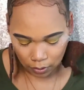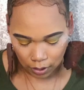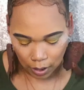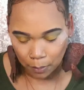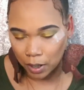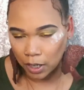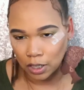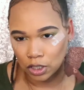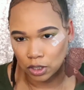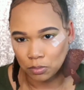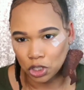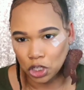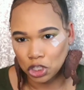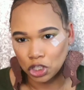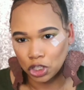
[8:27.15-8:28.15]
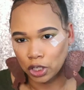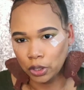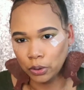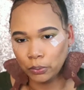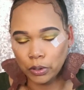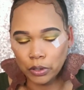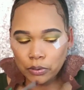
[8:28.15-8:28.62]
I might end up changing it,
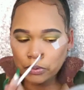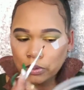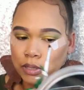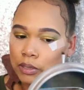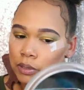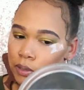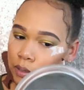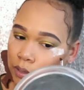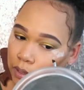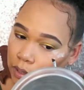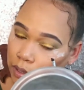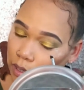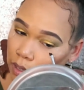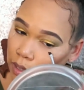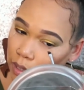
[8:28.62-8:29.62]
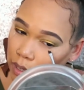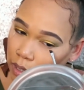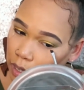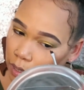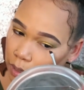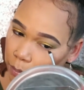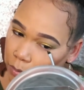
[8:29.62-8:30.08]
who knows?
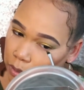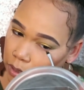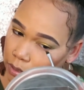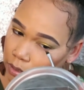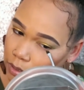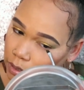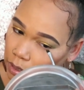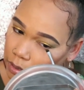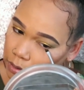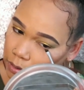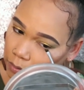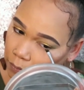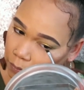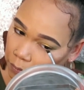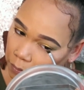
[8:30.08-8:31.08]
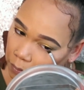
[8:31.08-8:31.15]
I could be indecisive.